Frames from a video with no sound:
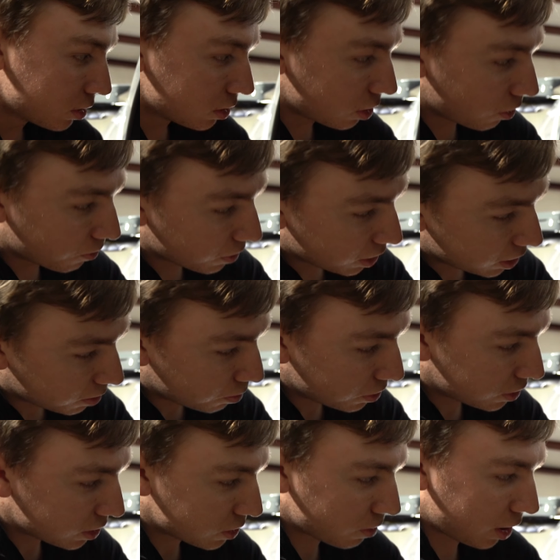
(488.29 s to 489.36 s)
Don't forget to
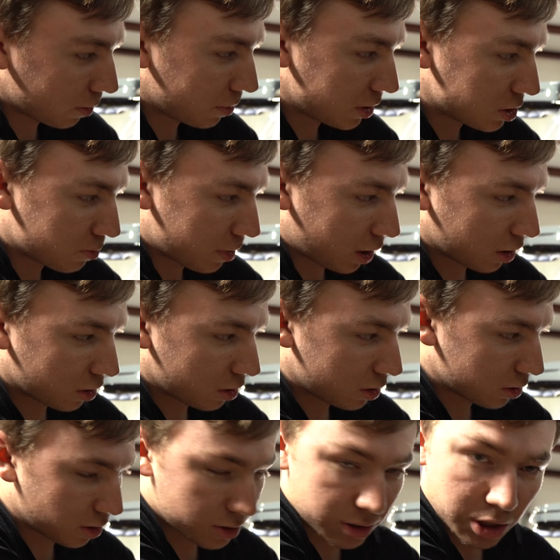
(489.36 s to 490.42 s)
put this white piece back
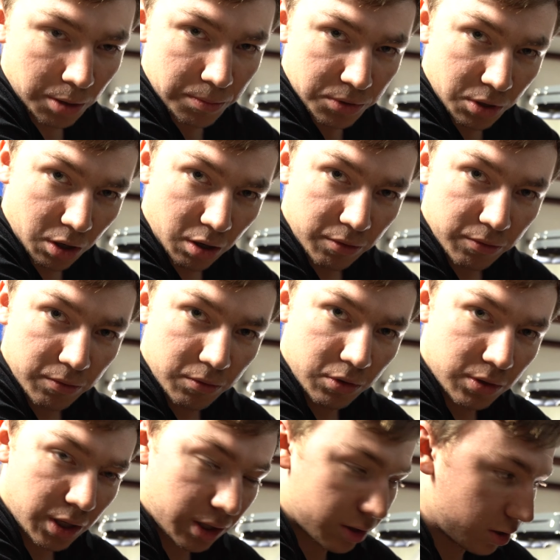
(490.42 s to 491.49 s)
on because it comes off when you
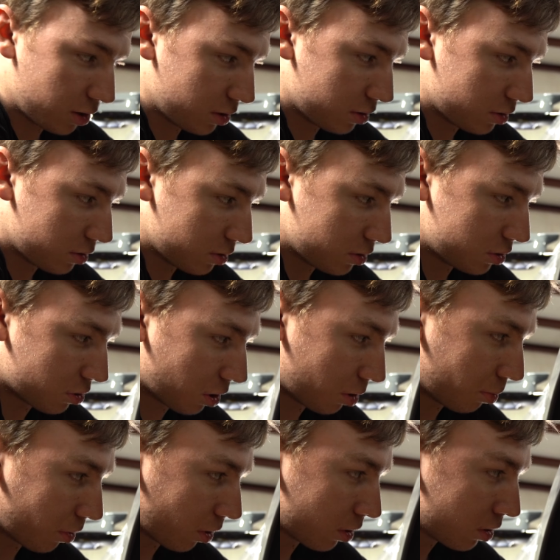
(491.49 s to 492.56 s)
take the shirt
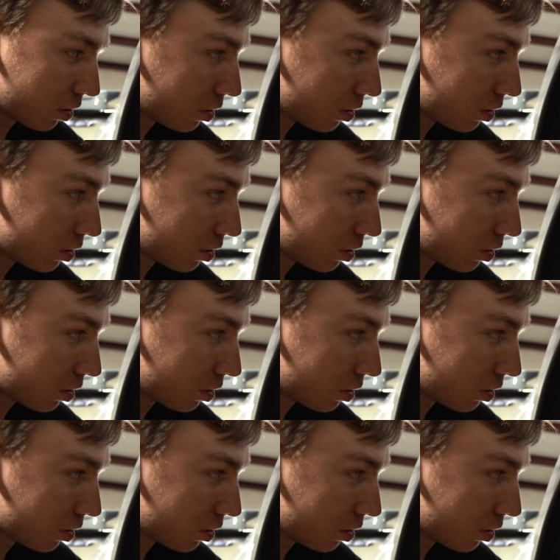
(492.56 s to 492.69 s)
apart.